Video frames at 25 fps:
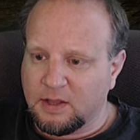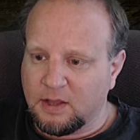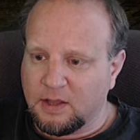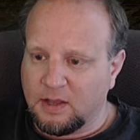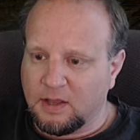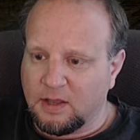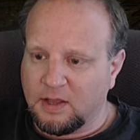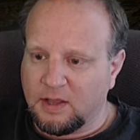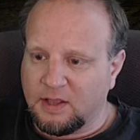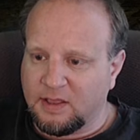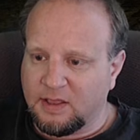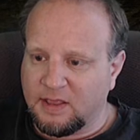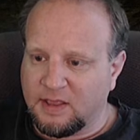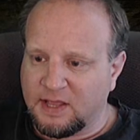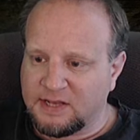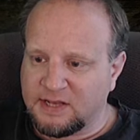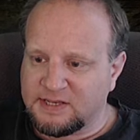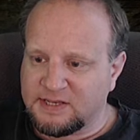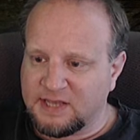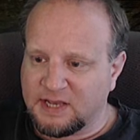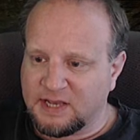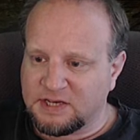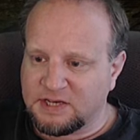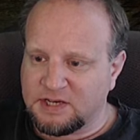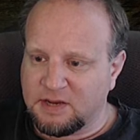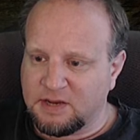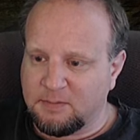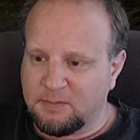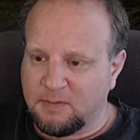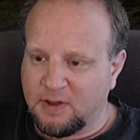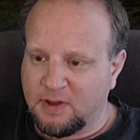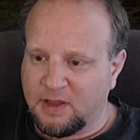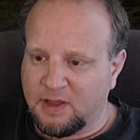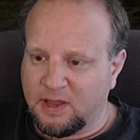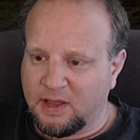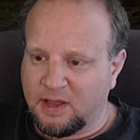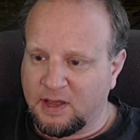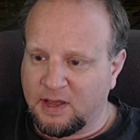And that's actually
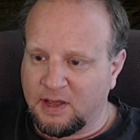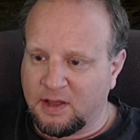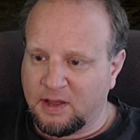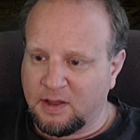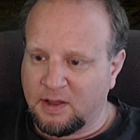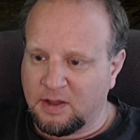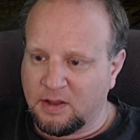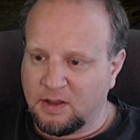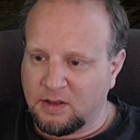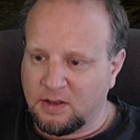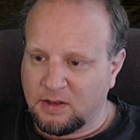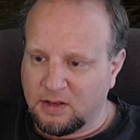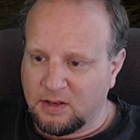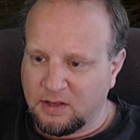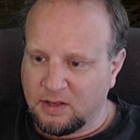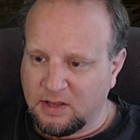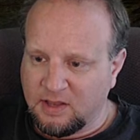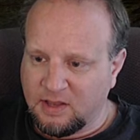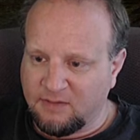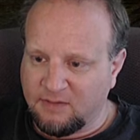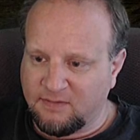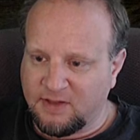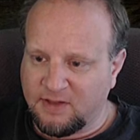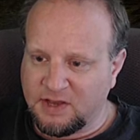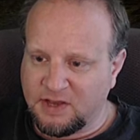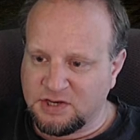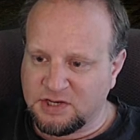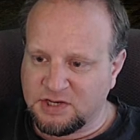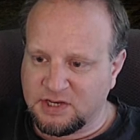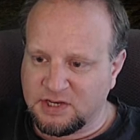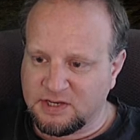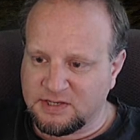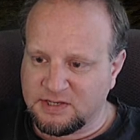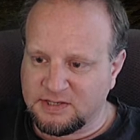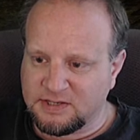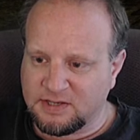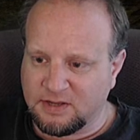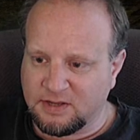my
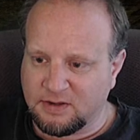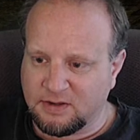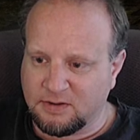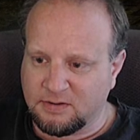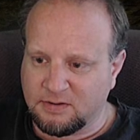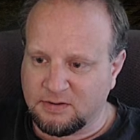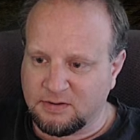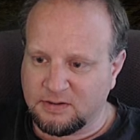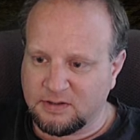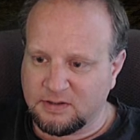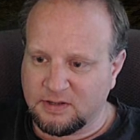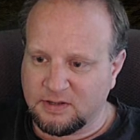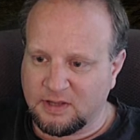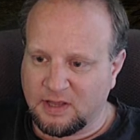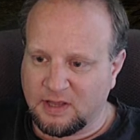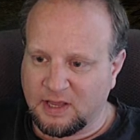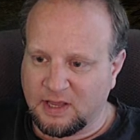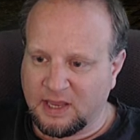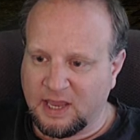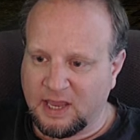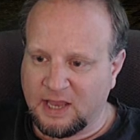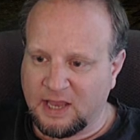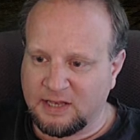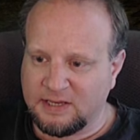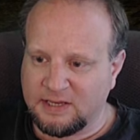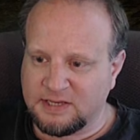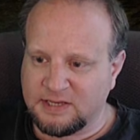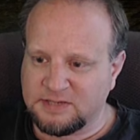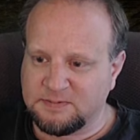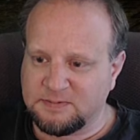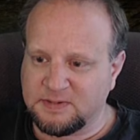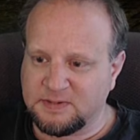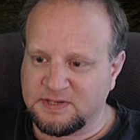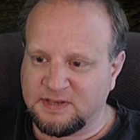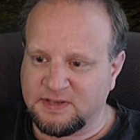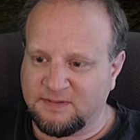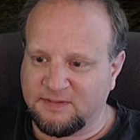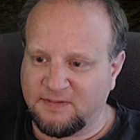evasion. So I can't
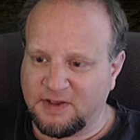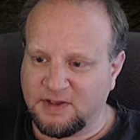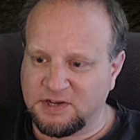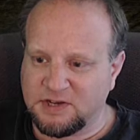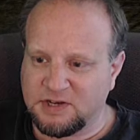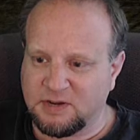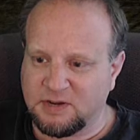dismiss evasion